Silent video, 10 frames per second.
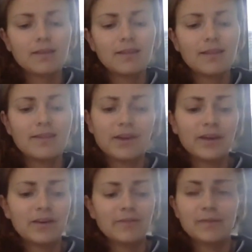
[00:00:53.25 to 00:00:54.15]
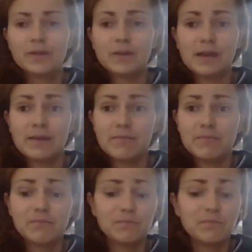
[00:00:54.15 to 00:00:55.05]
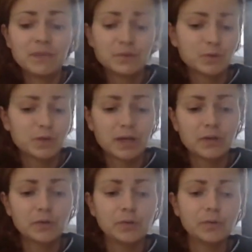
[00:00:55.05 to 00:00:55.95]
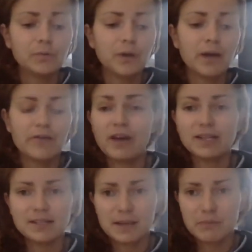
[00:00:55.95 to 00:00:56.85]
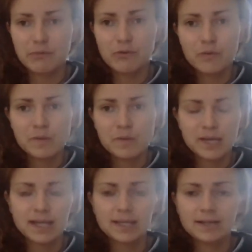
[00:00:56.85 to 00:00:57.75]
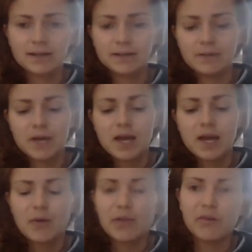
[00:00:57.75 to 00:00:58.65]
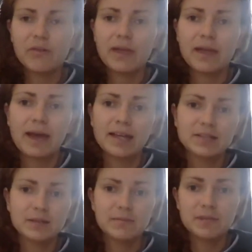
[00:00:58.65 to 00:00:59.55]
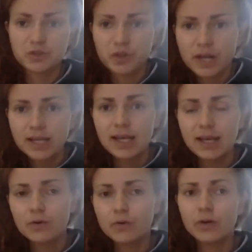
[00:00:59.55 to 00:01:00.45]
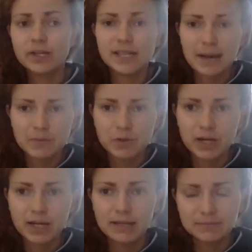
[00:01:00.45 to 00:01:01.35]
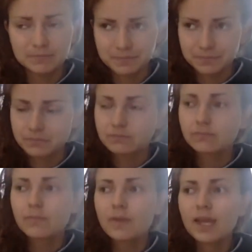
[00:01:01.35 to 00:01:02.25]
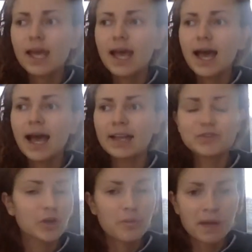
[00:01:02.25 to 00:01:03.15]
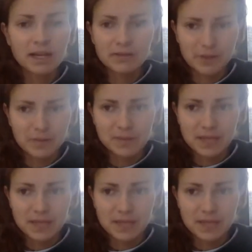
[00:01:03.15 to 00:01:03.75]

that their menstrual cycle affected their performance at any time, whether they had to miss training or adapt training. And so many of them said